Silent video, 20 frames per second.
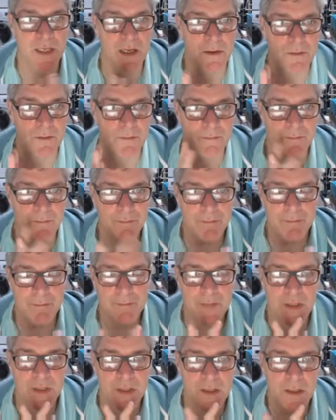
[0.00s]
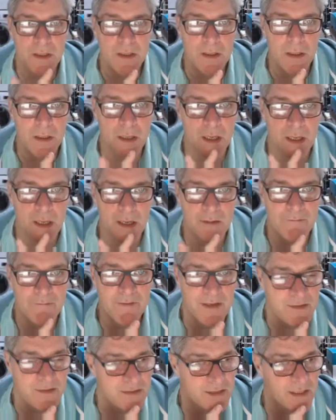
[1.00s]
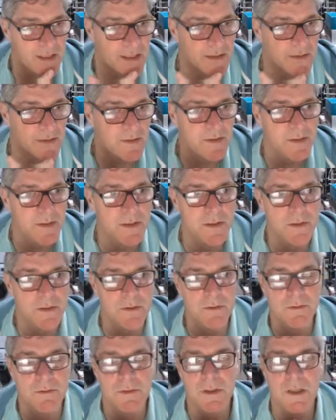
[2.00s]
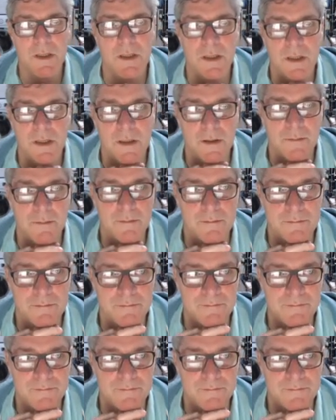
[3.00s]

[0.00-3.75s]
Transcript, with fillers: know uh, invested into um,